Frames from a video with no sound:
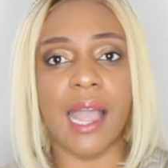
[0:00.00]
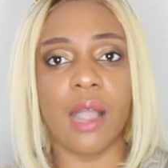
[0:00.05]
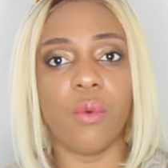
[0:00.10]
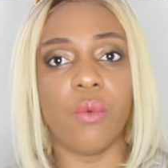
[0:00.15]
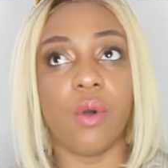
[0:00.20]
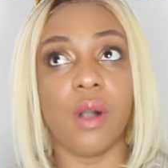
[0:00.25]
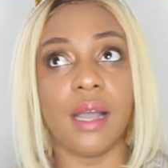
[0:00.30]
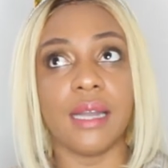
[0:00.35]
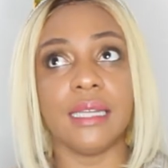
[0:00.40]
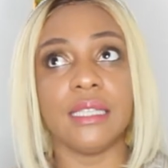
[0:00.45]
I
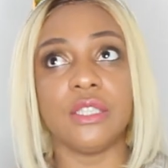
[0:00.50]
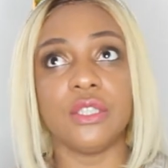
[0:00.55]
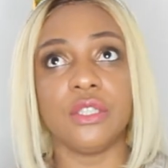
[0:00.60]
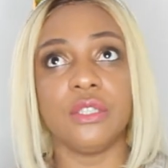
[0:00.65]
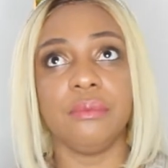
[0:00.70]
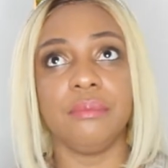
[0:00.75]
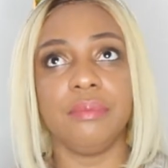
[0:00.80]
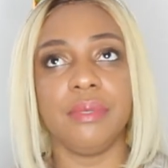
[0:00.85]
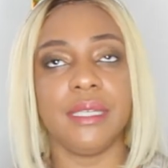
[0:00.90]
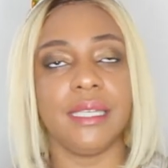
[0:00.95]
want it
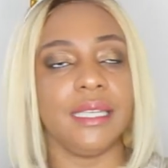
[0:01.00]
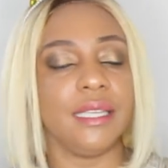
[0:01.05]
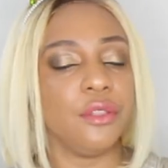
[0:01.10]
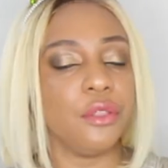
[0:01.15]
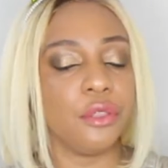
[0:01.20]
to be